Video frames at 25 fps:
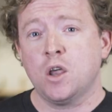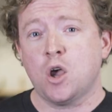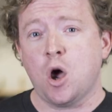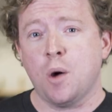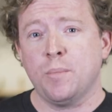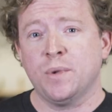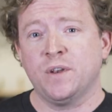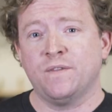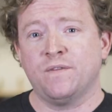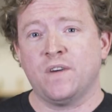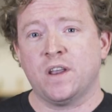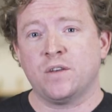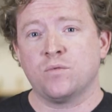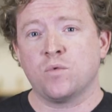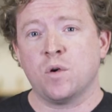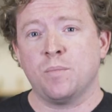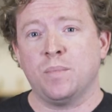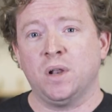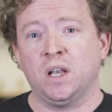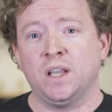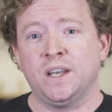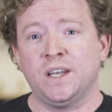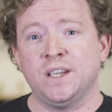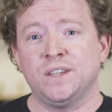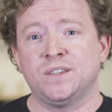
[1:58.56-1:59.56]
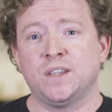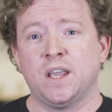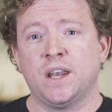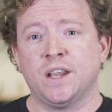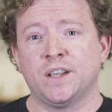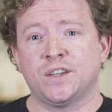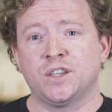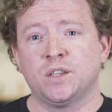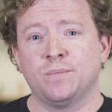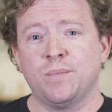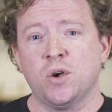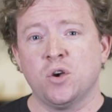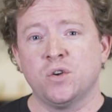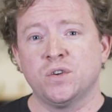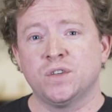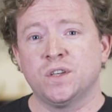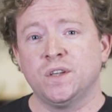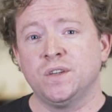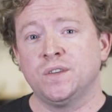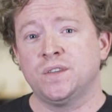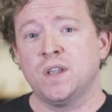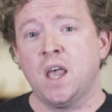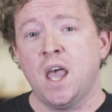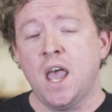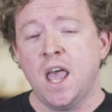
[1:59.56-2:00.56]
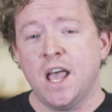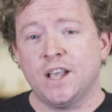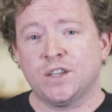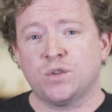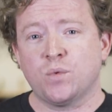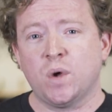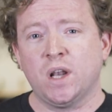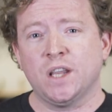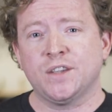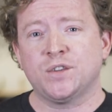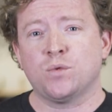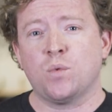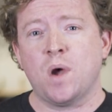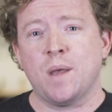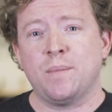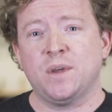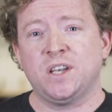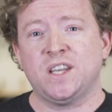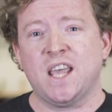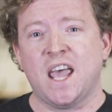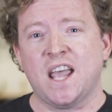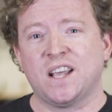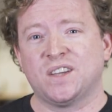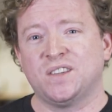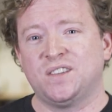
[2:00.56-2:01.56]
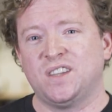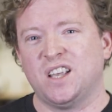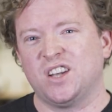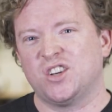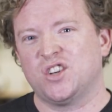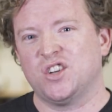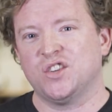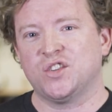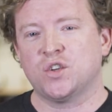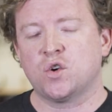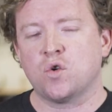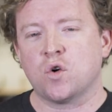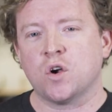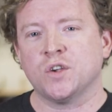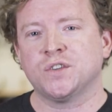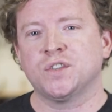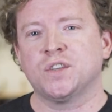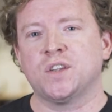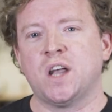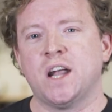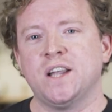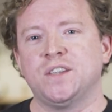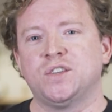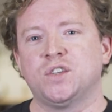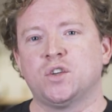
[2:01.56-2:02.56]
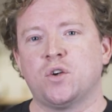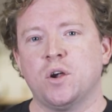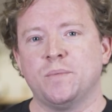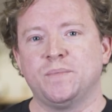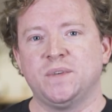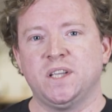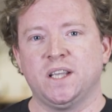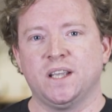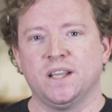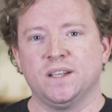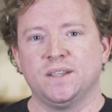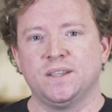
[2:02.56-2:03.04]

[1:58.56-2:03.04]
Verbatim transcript: common vulnerabilities and exposures, as well as web attacks such as cross-site scripting,